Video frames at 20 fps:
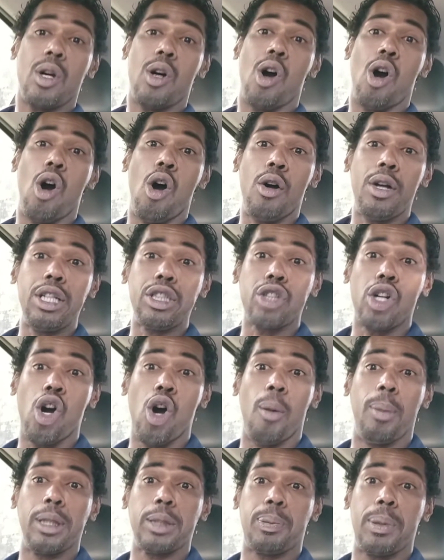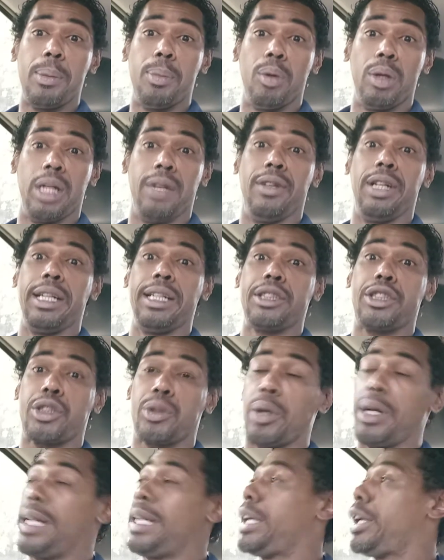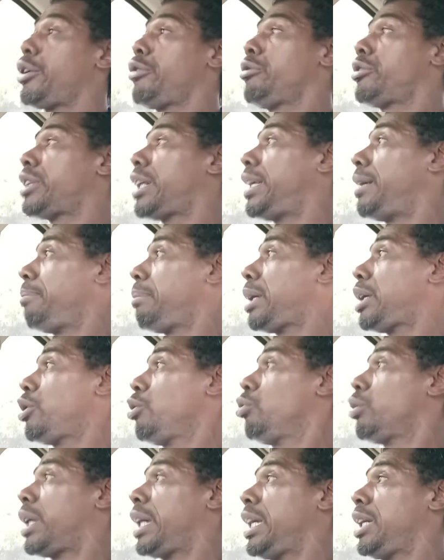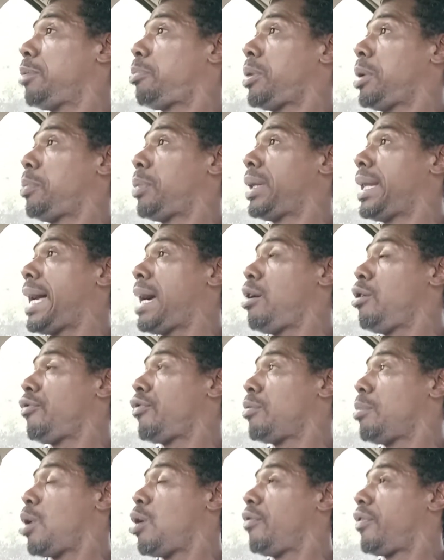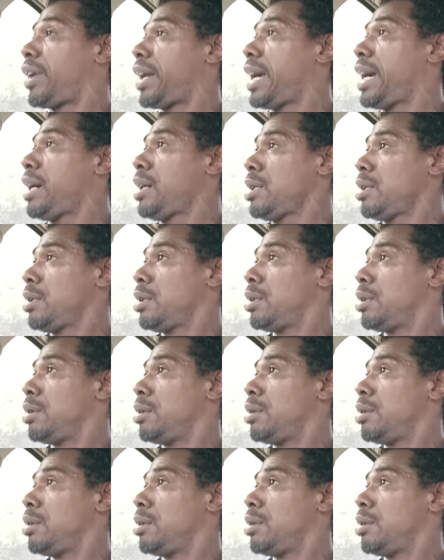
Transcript: All these homeless people living in the street, and you telling me you getting people out from over there?